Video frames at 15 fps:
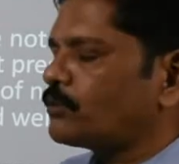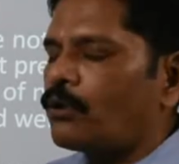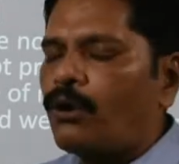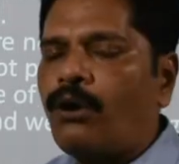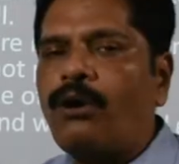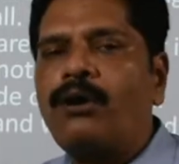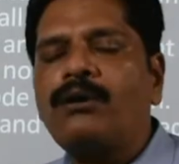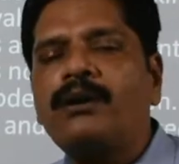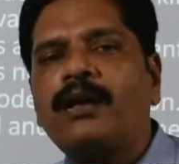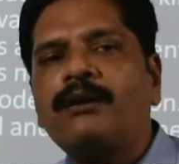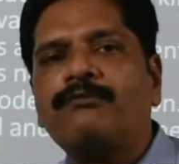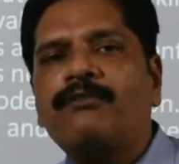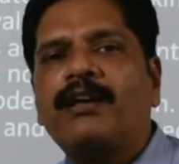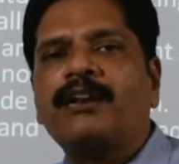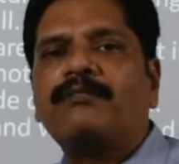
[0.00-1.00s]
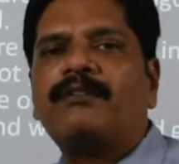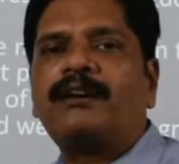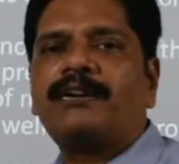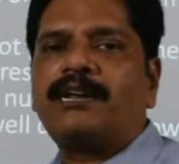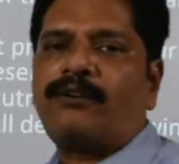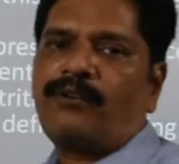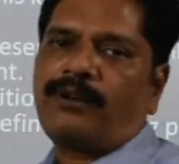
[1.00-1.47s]
these all are very
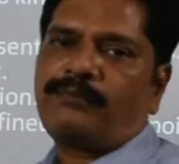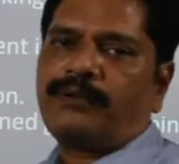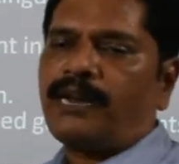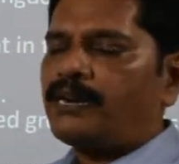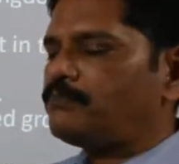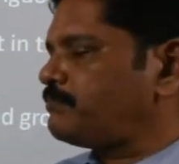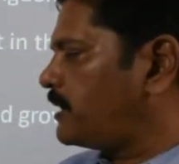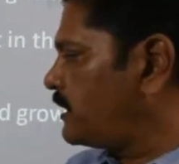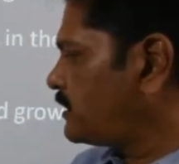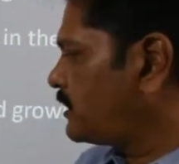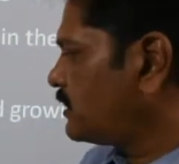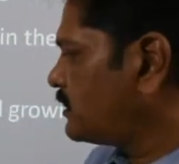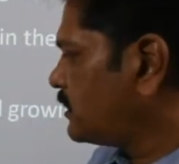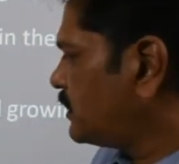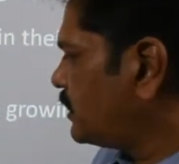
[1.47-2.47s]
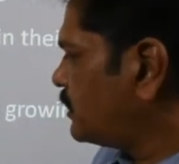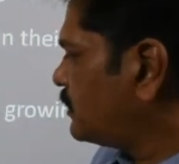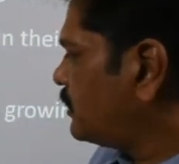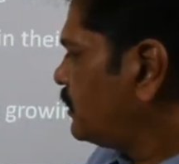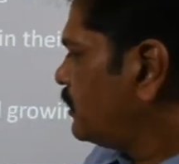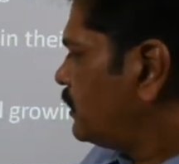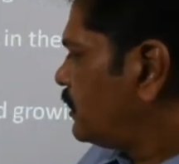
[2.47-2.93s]
well developed and present in
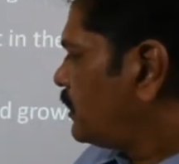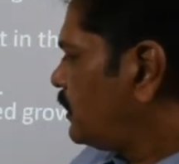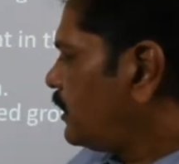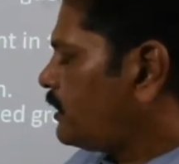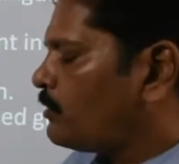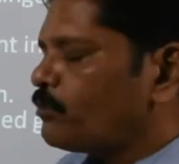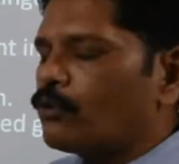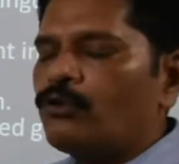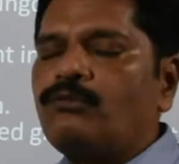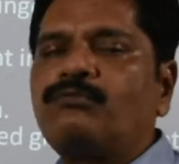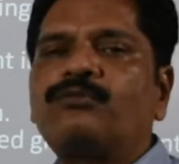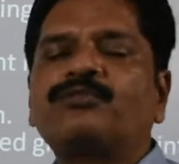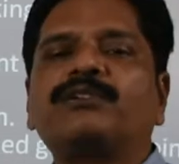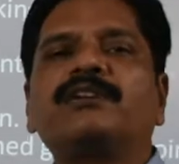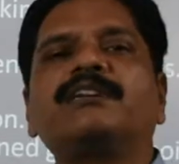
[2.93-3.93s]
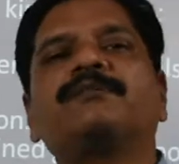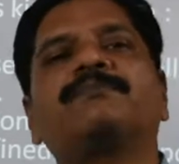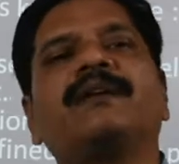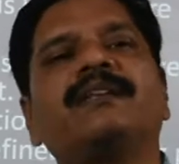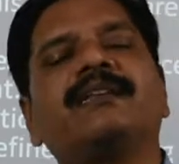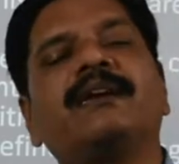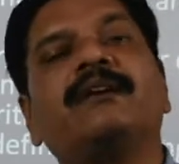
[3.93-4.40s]
it. Clear? Locomotion is
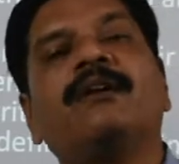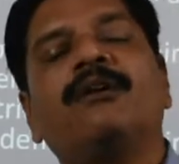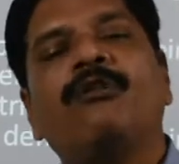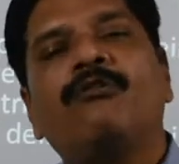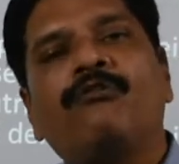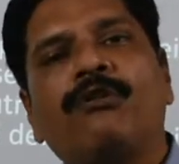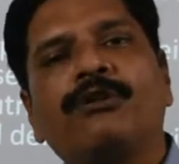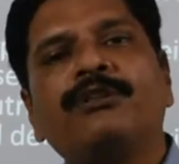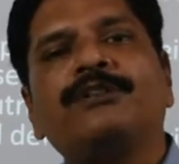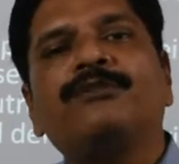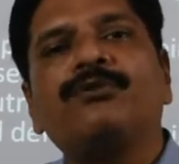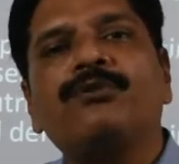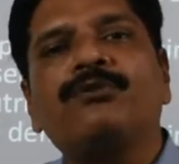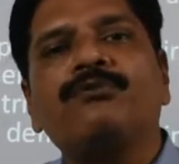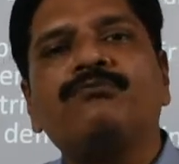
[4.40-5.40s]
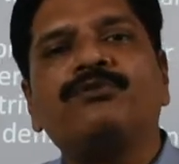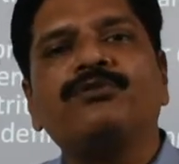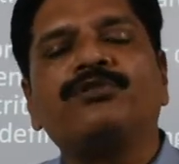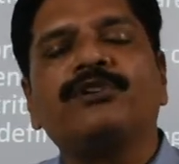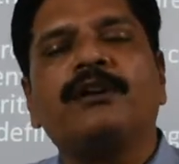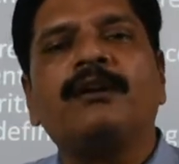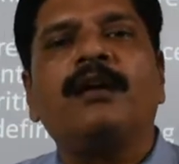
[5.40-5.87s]
present. For this
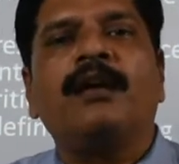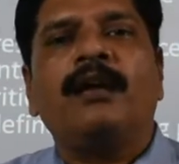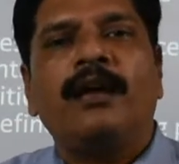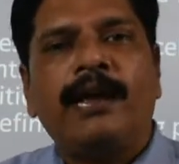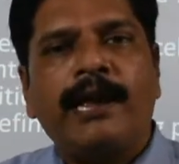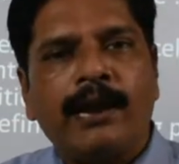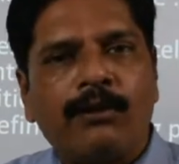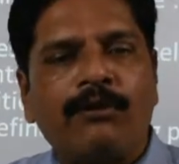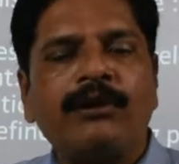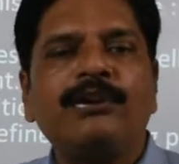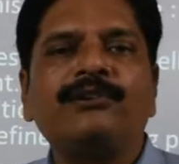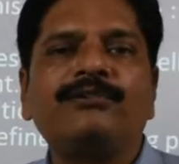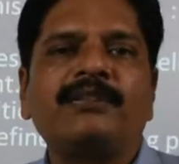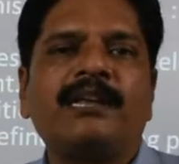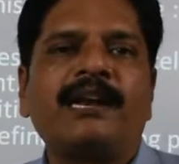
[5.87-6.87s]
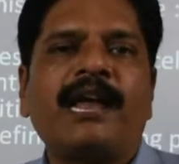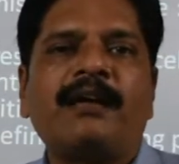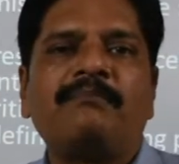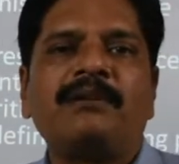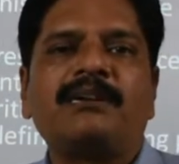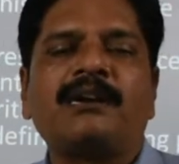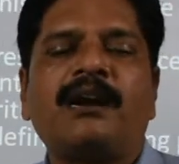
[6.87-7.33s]
locomotion, according to their
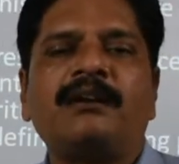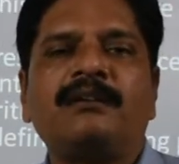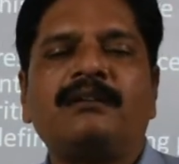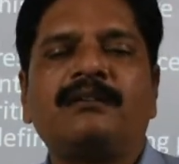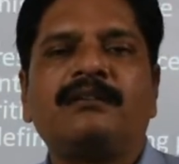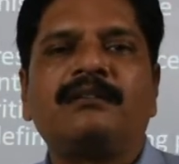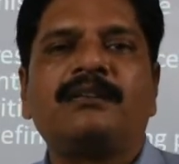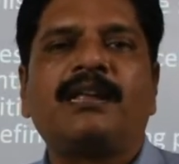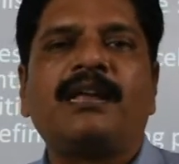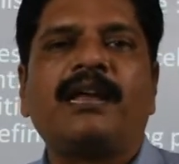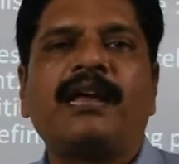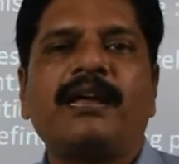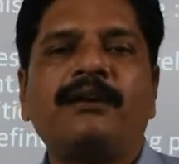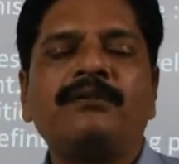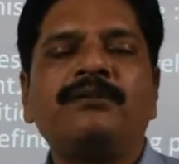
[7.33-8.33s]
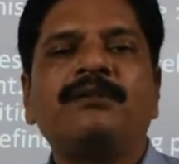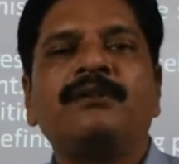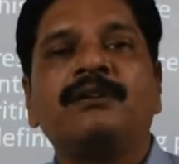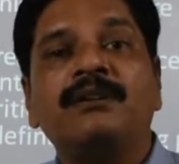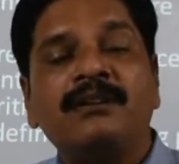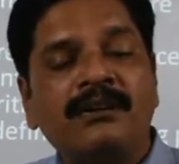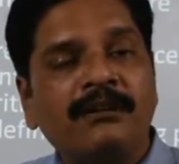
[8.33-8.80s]
habitat, they have
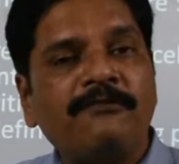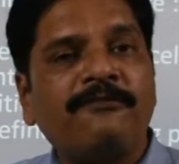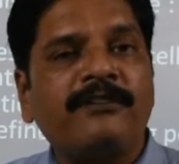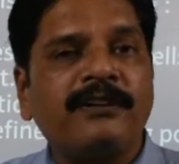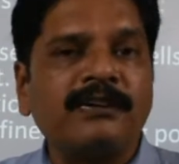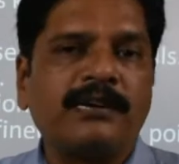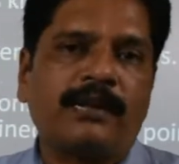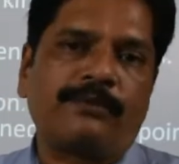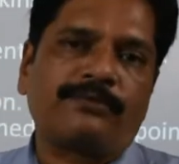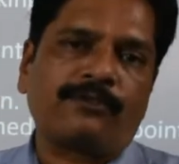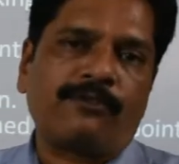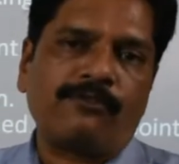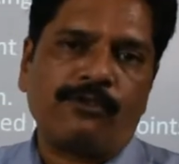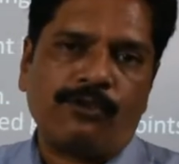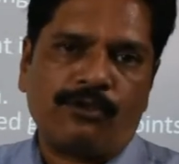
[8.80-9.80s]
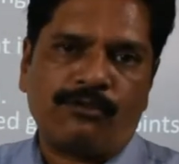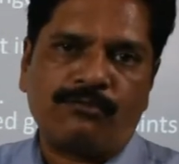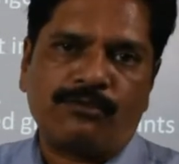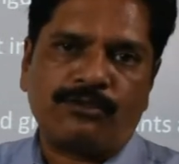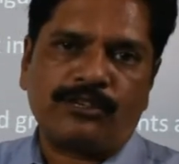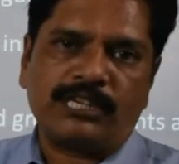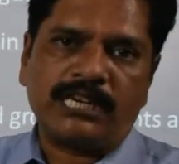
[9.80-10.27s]
different types of
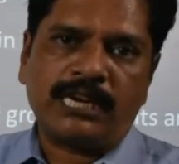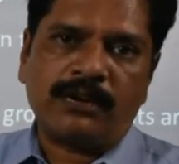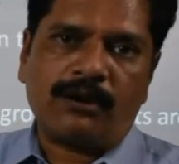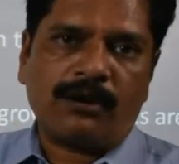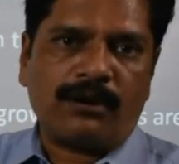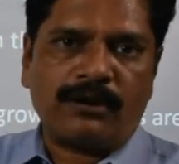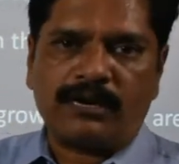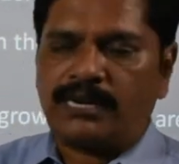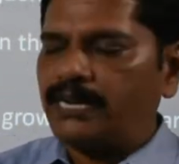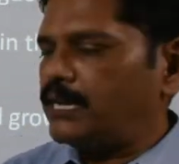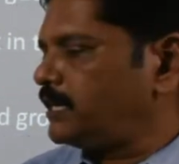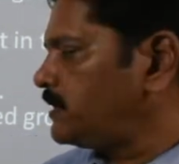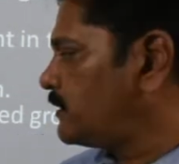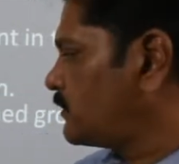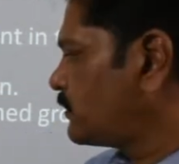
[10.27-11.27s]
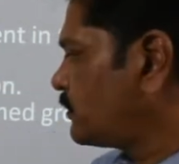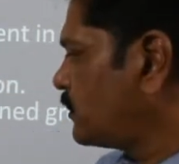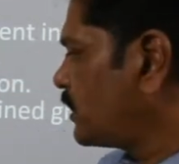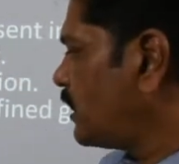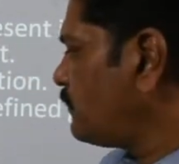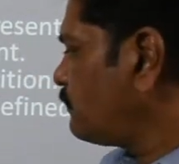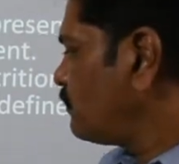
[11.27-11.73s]
locomotory organs.
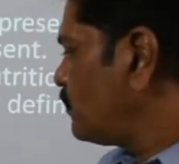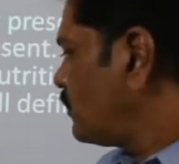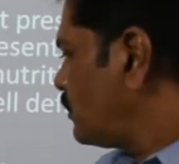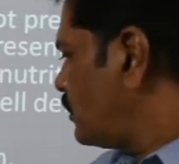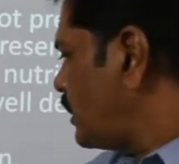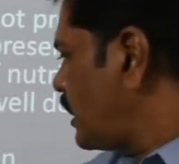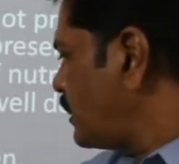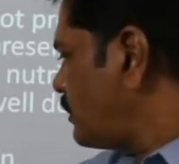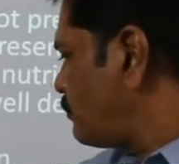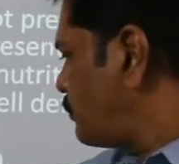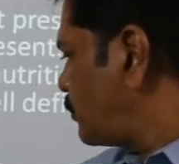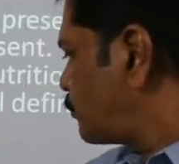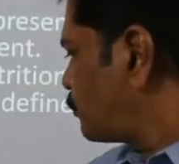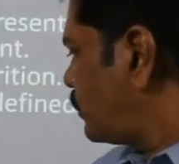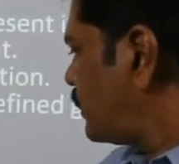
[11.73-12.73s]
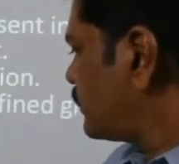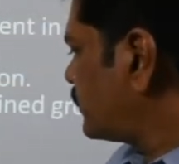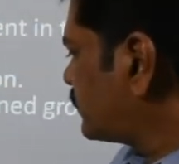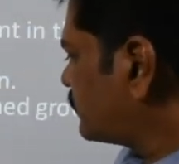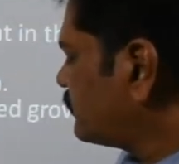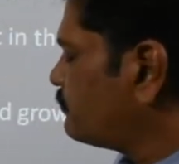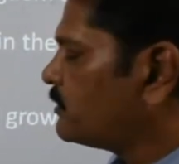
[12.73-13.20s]
Okay, then the muscular
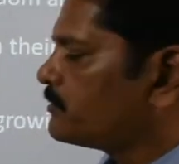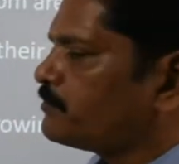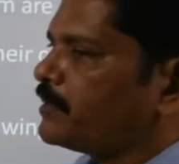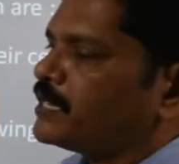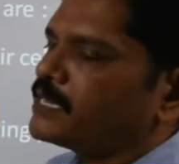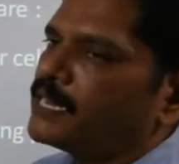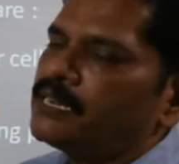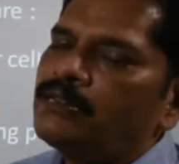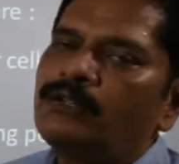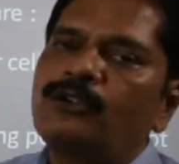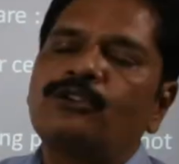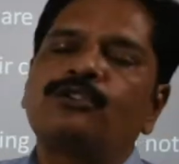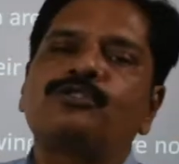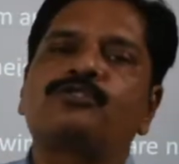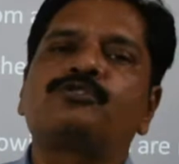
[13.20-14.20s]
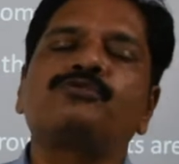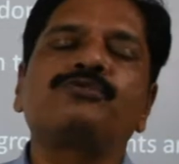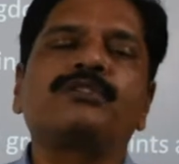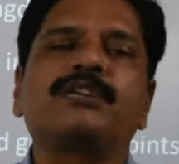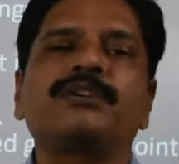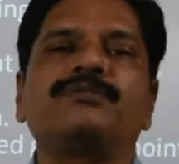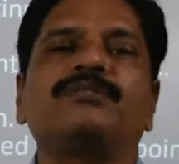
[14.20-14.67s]
system is present
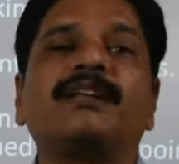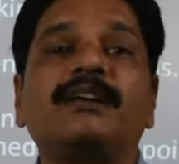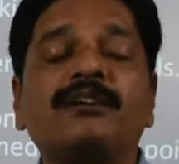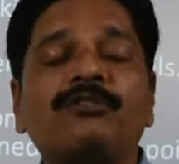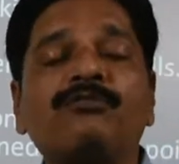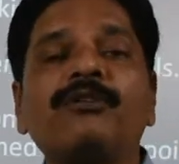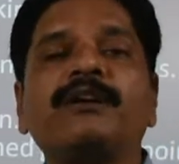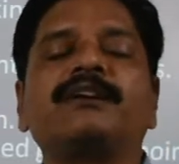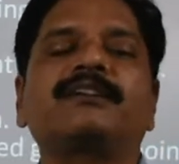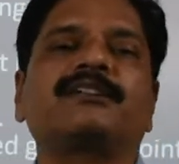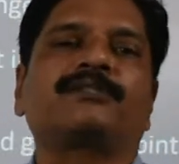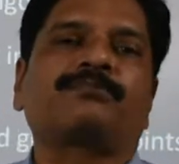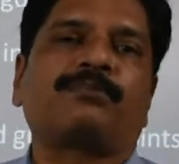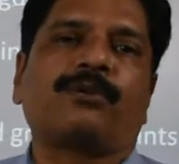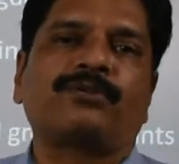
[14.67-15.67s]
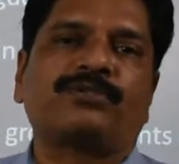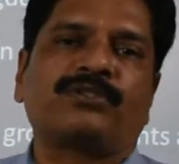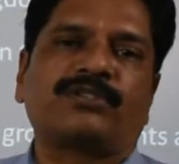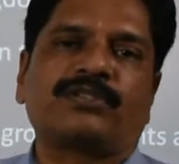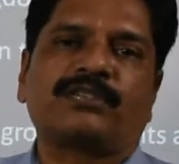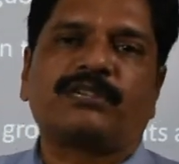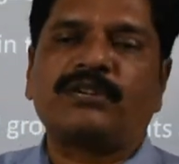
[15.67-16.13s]
to give the quick response.
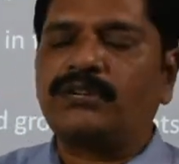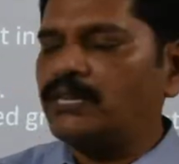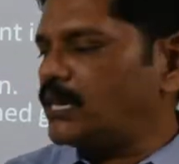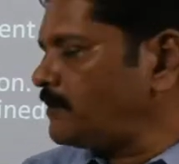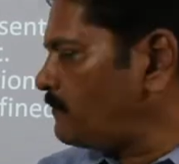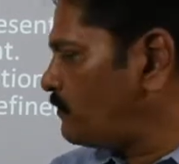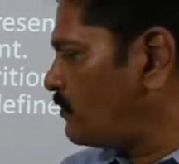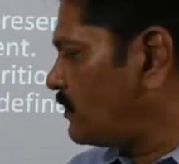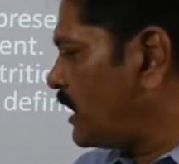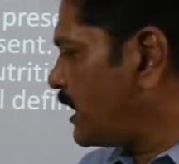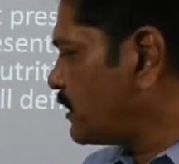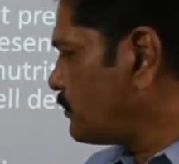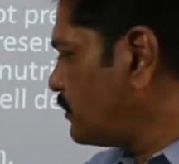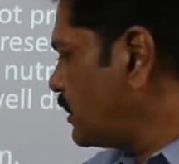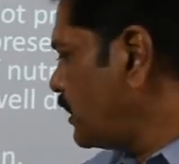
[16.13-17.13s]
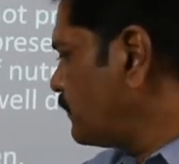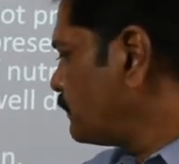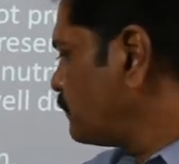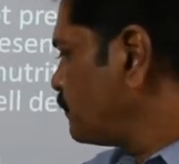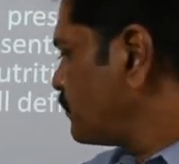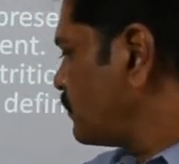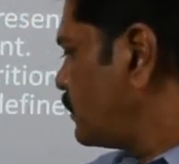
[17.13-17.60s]
Okay, next one thing,
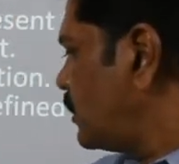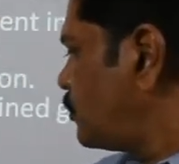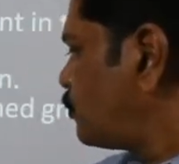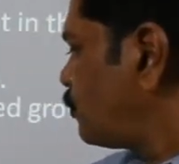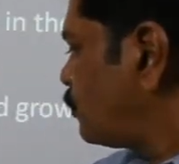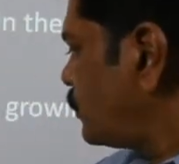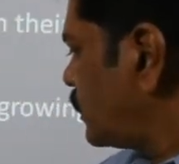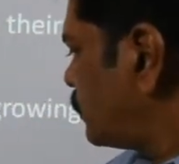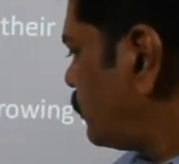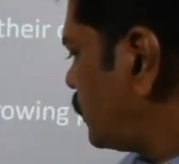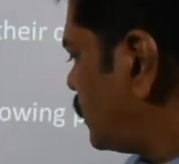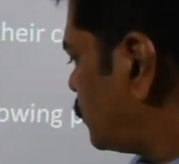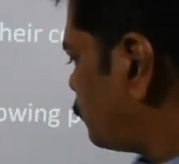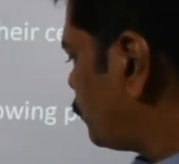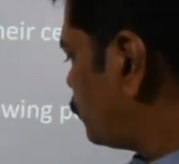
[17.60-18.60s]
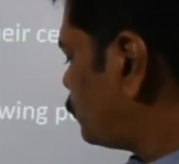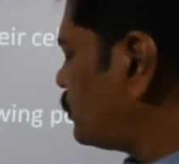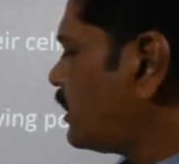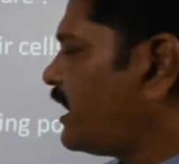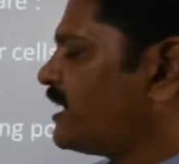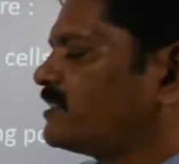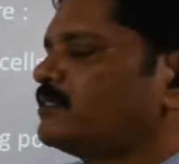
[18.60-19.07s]
they shows the quick response to
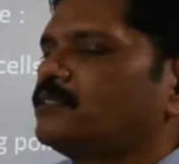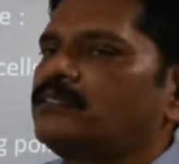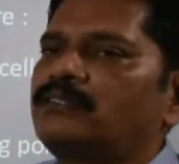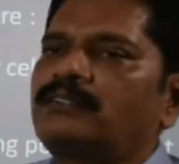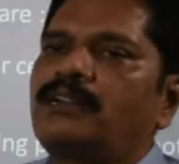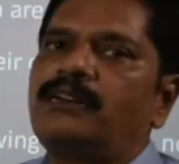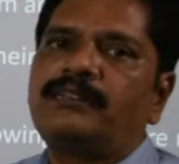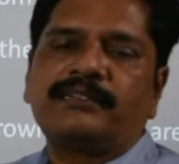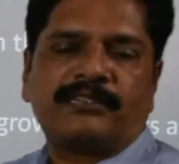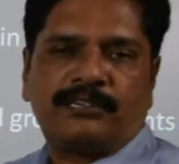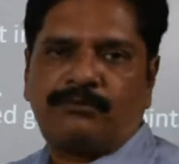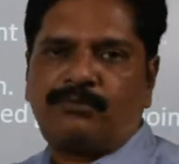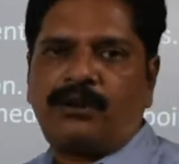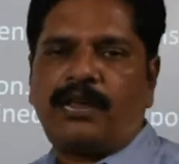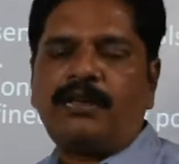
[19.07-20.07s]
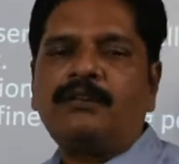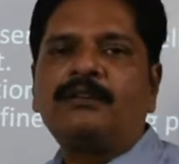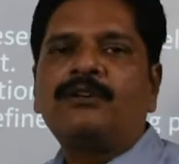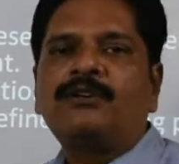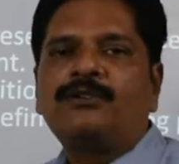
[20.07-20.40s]
the external stimuli.